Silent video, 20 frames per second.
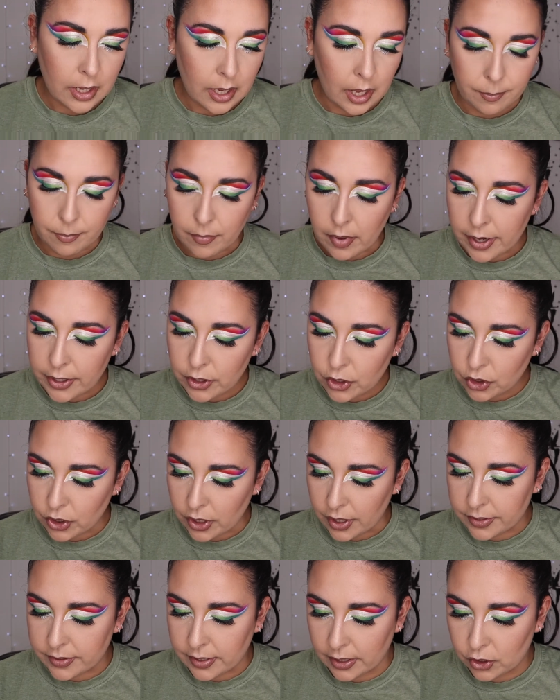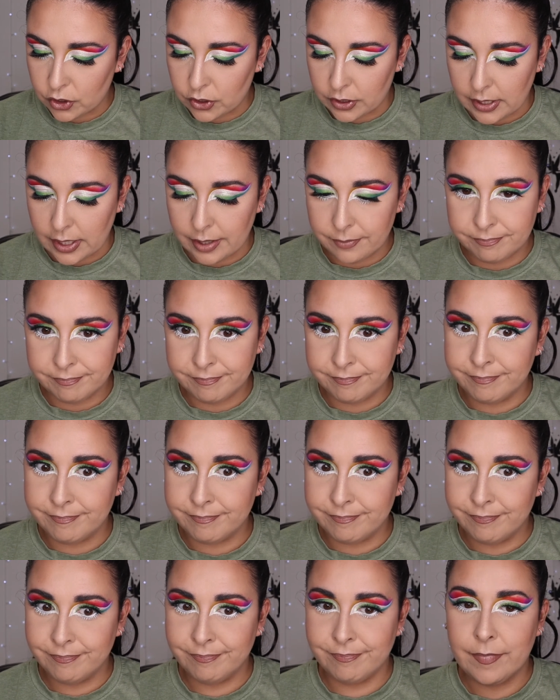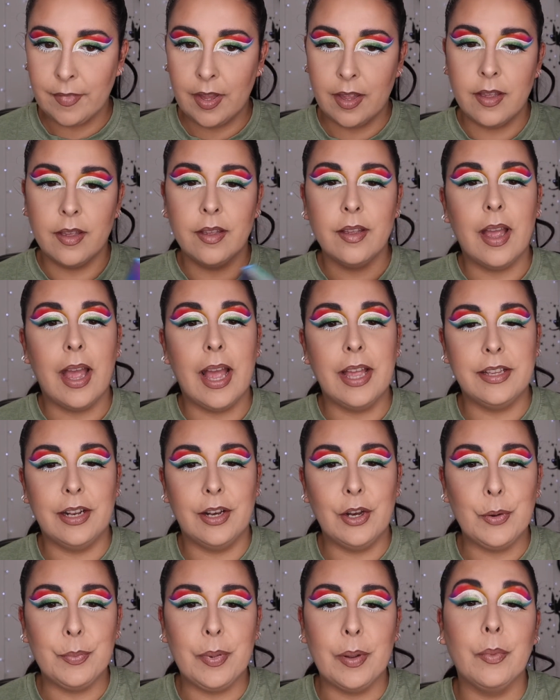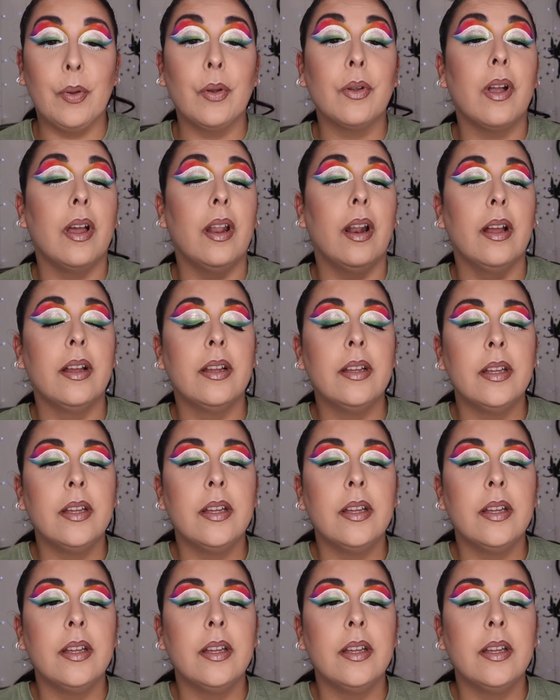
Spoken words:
I might just actually add a little bit more colour.